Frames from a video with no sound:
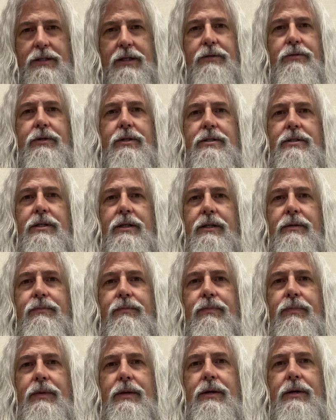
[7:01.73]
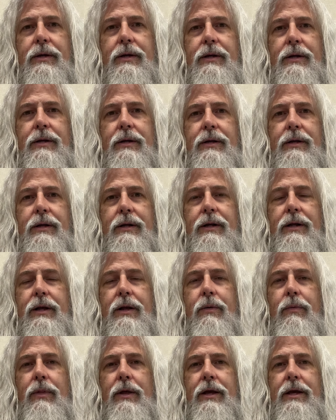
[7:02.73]
and reasoning.
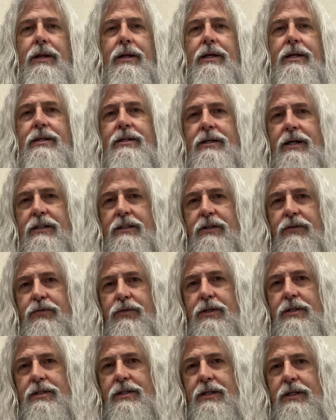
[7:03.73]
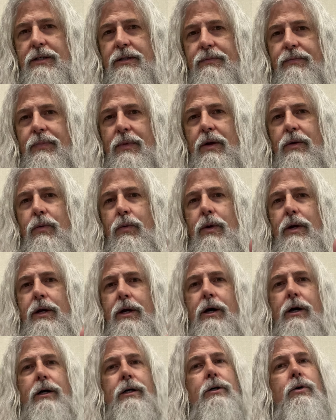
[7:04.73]
In inductive reasoning, we
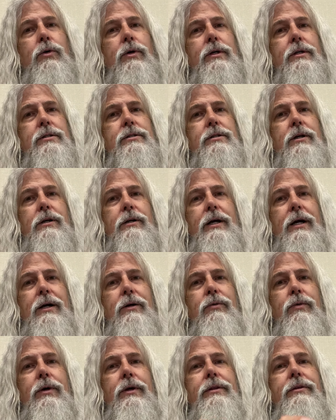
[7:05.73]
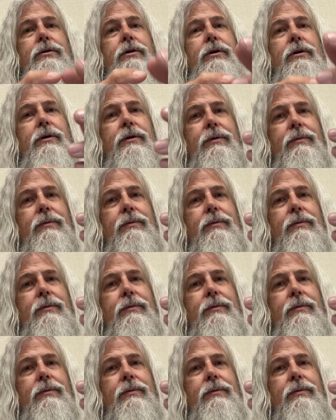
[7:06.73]
are going to start out with our